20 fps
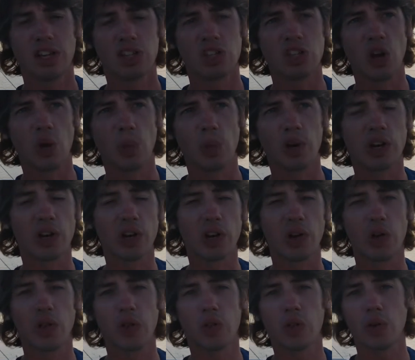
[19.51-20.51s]
So we're going to
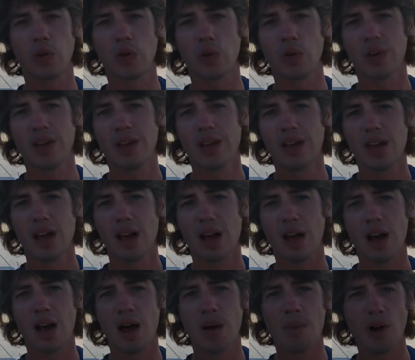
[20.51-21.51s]
go through
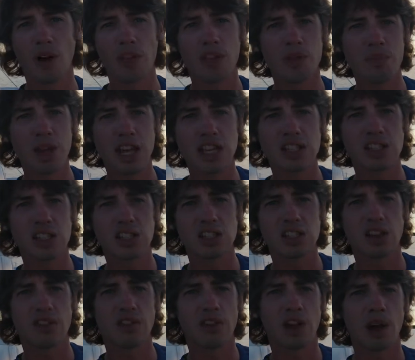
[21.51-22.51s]
all the
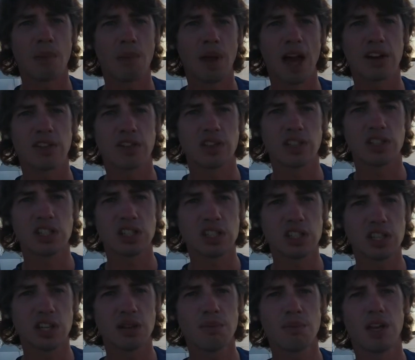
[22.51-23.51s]
basics of our battery
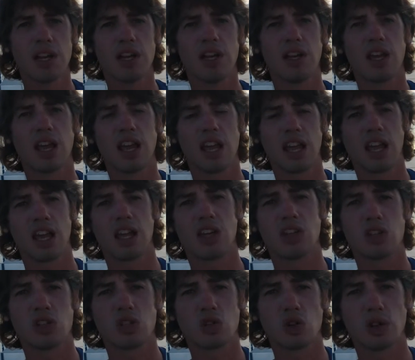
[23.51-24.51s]
system
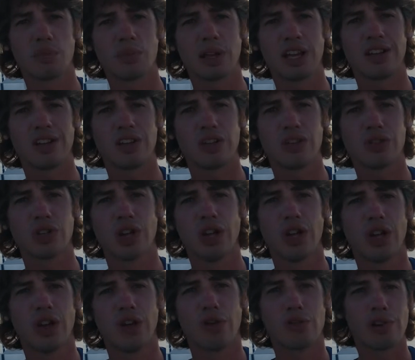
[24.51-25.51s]
and the solar panels
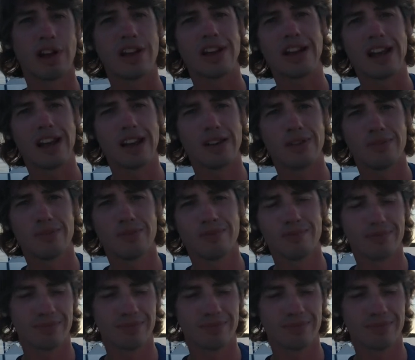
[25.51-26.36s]
right now.